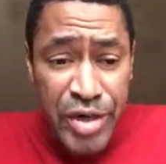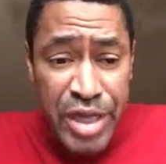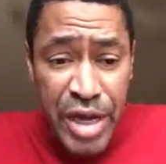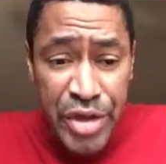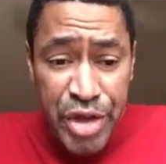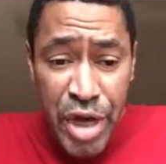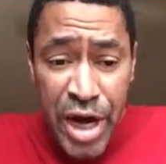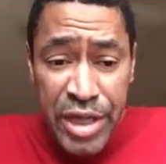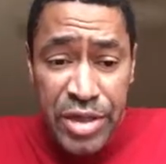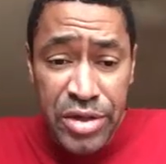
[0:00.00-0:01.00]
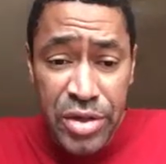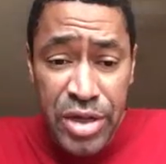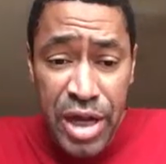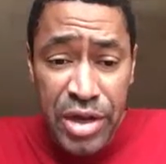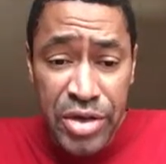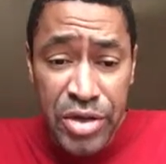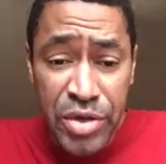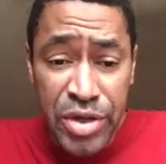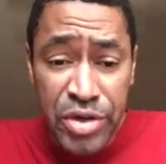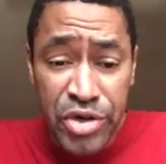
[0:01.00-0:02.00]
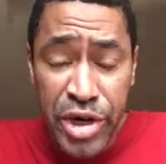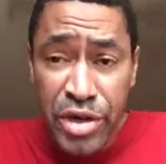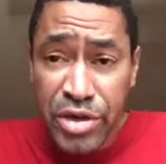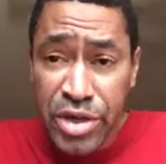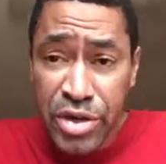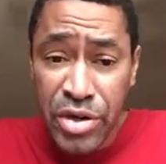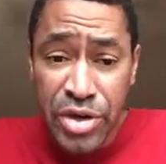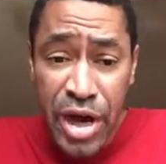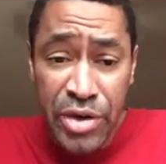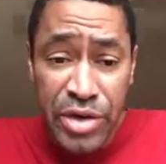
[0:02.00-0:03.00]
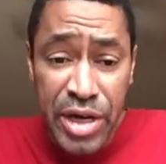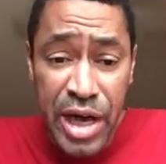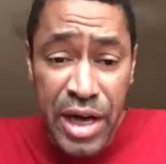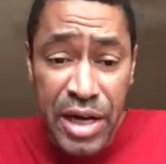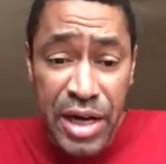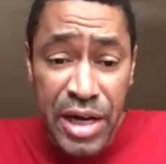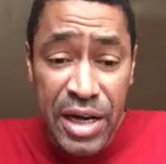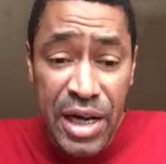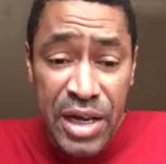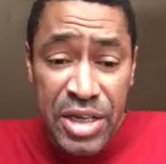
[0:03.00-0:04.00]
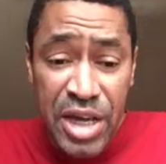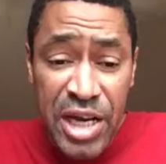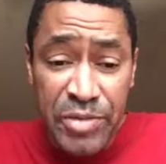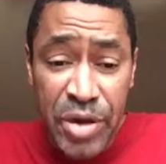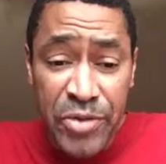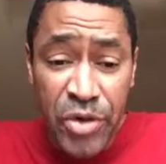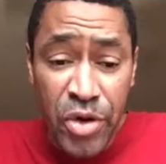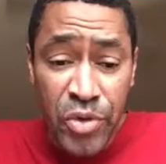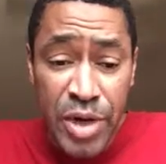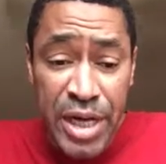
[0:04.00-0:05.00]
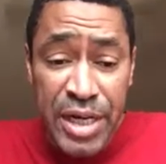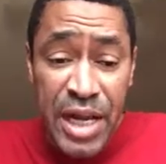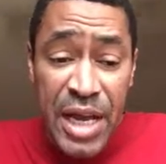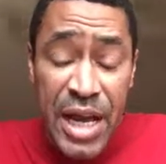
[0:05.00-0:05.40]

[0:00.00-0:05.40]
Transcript: He's got the jockey that knows how to do it, the trainer that knows how to set him up for a win,